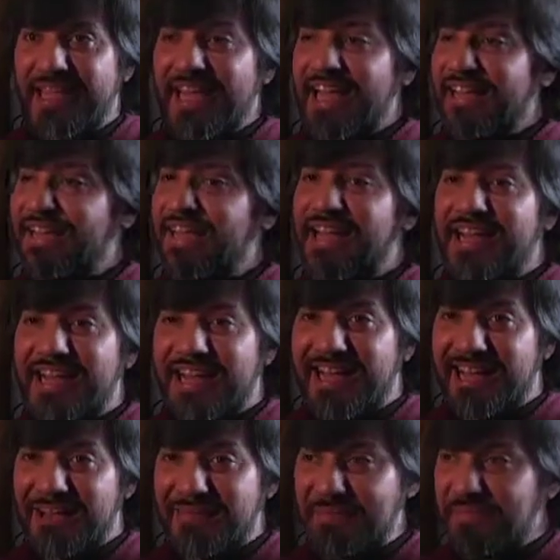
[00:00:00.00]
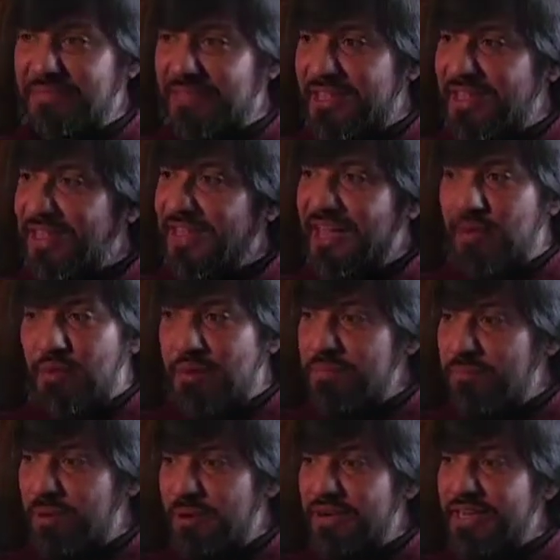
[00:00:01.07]
And then at one
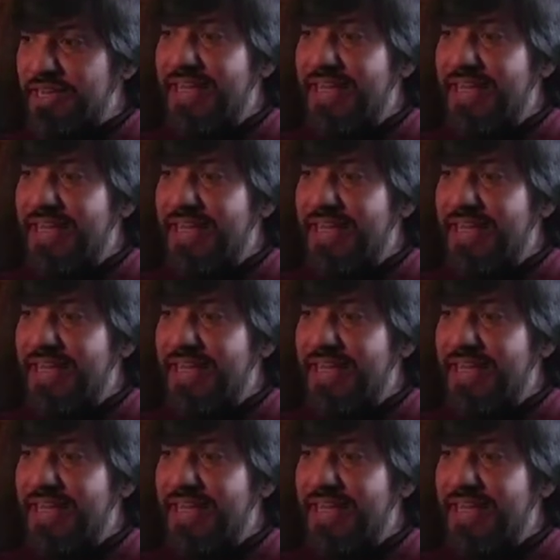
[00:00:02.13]
point